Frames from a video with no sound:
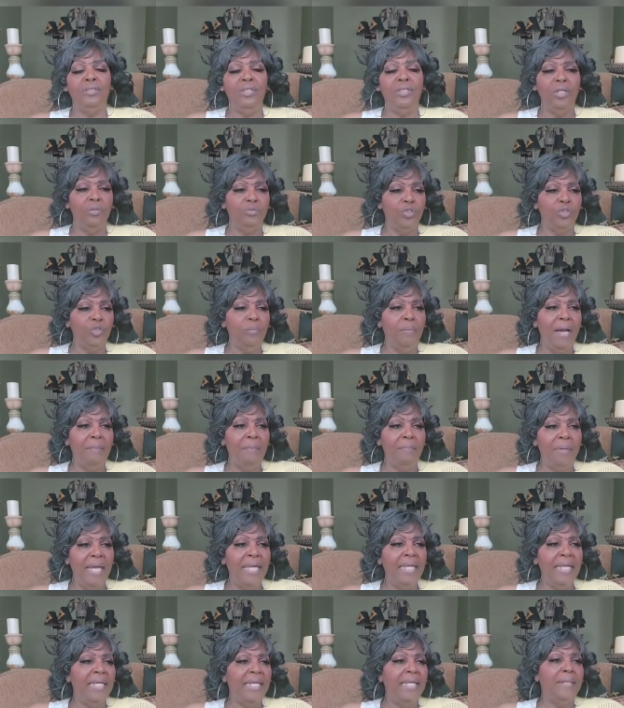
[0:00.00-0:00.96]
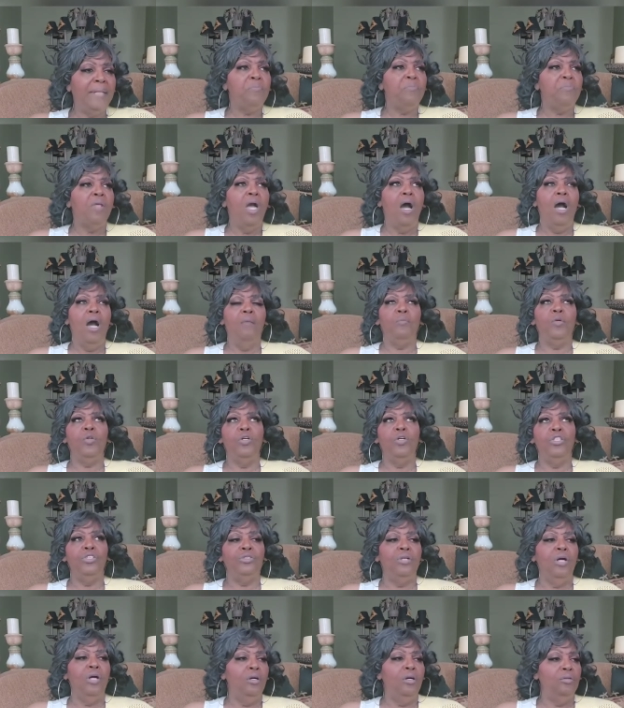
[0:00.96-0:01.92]
to, you know, do my baking. I'm
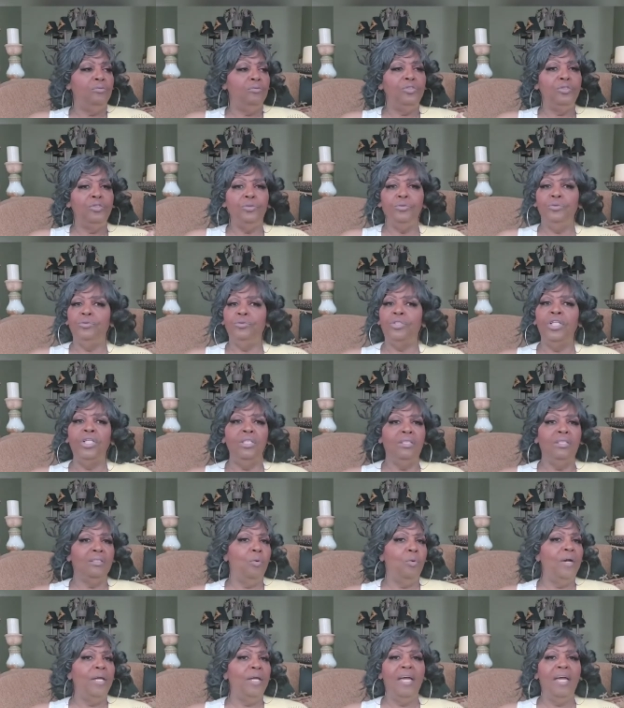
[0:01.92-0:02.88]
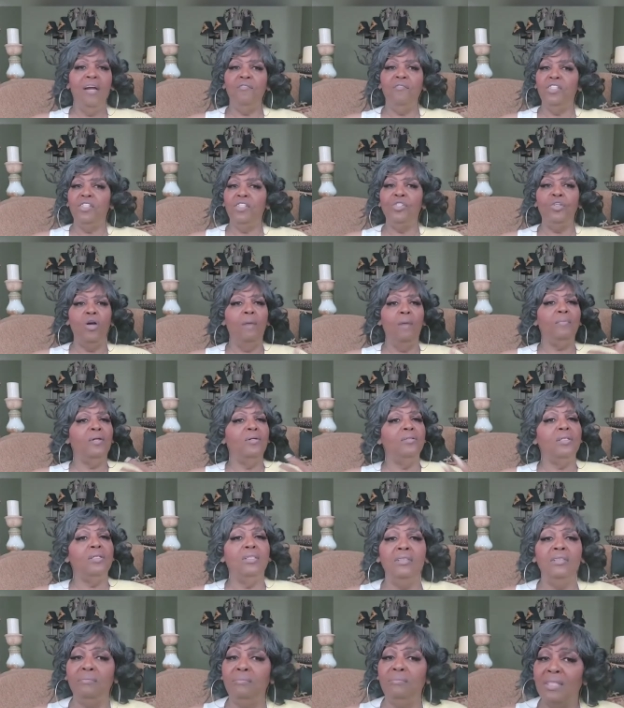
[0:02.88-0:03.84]
gonna cook whatever, you know. I'm gonna
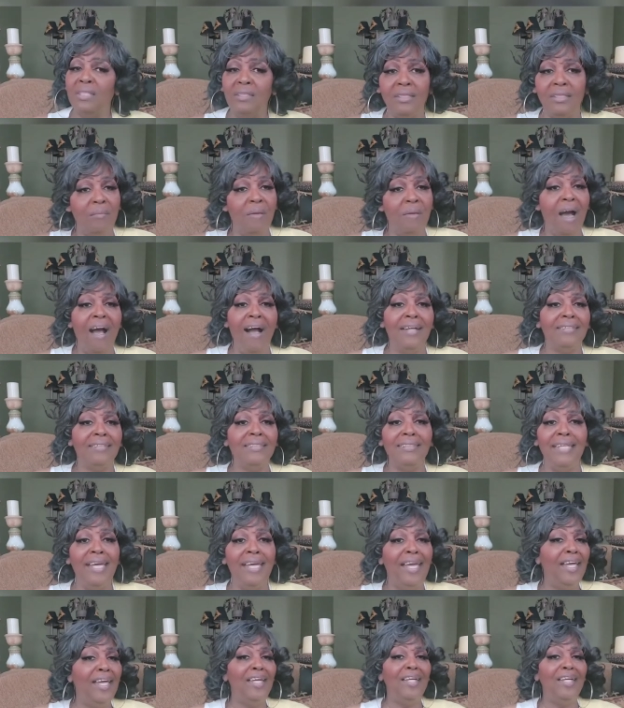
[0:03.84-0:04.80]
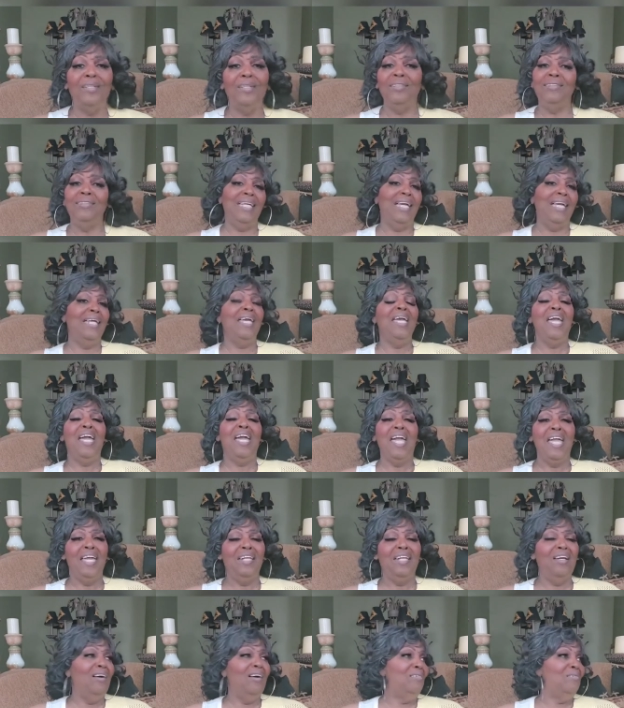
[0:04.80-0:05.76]
cook some oxtails
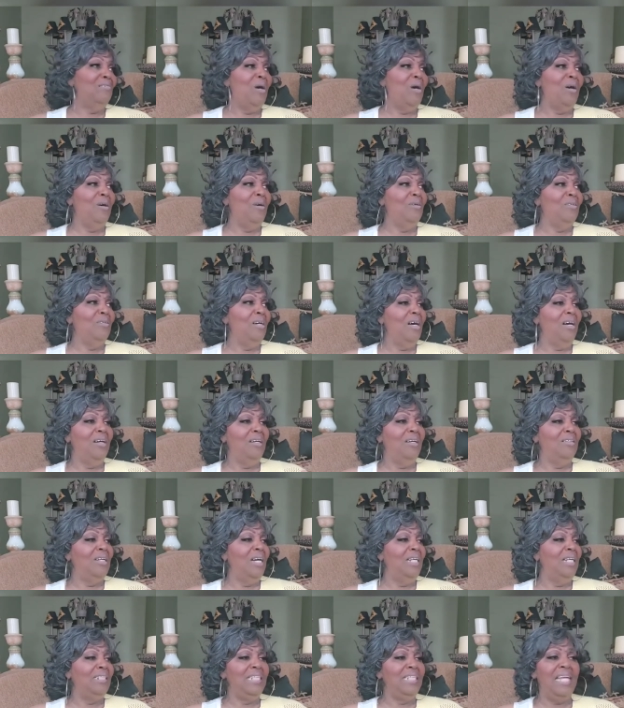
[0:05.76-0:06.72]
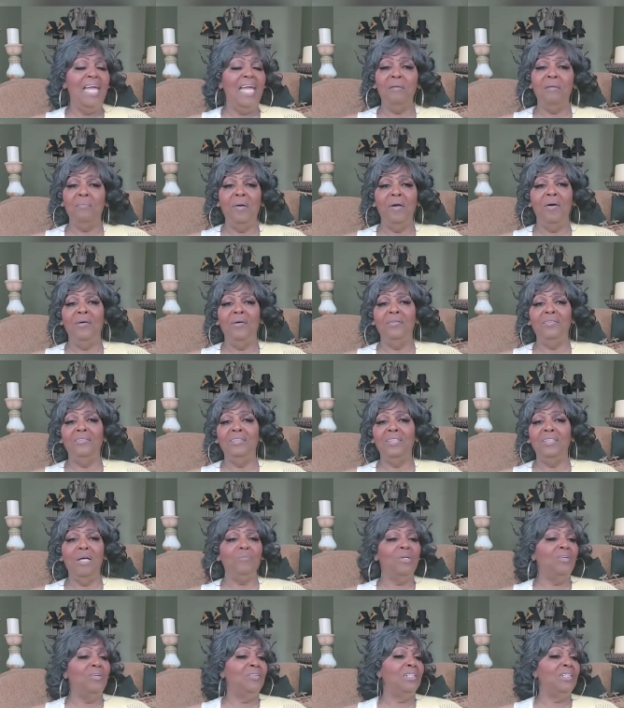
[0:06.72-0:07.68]
and neck bones.
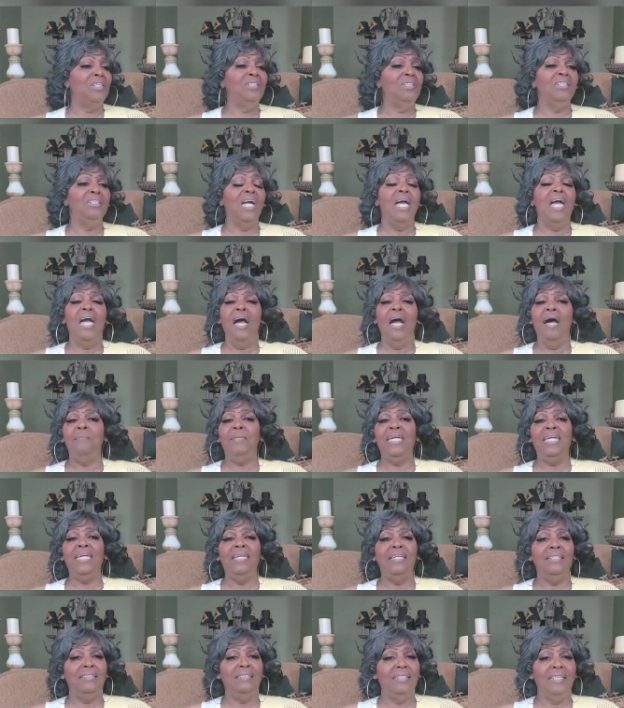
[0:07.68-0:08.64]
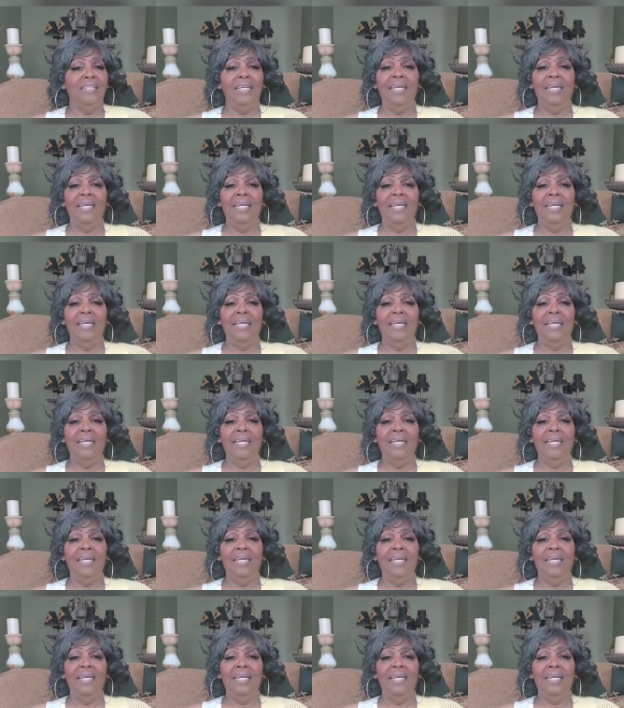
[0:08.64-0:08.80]
I'm gonna cook, I mean,